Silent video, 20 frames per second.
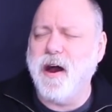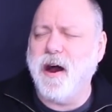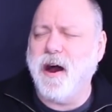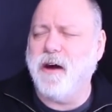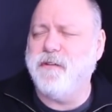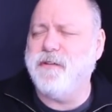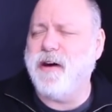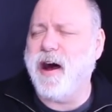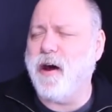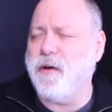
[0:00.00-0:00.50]

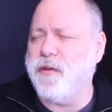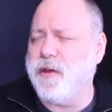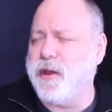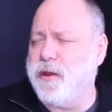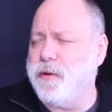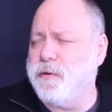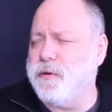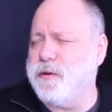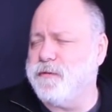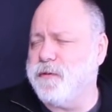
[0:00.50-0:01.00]
of how the
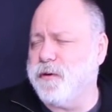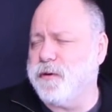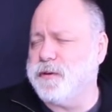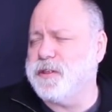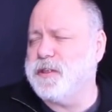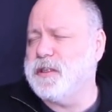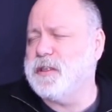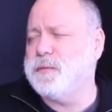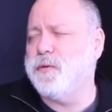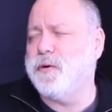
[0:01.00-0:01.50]
universe
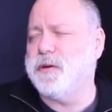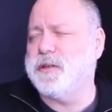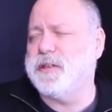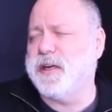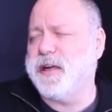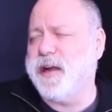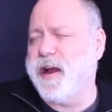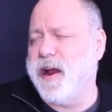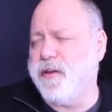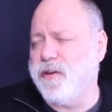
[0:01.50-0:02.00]
is put
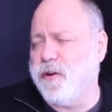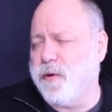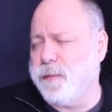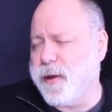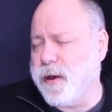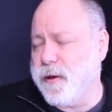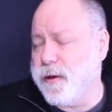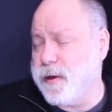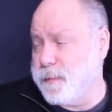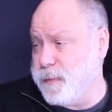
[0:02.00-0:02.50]
together,
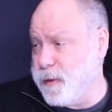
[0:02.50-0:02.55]
period.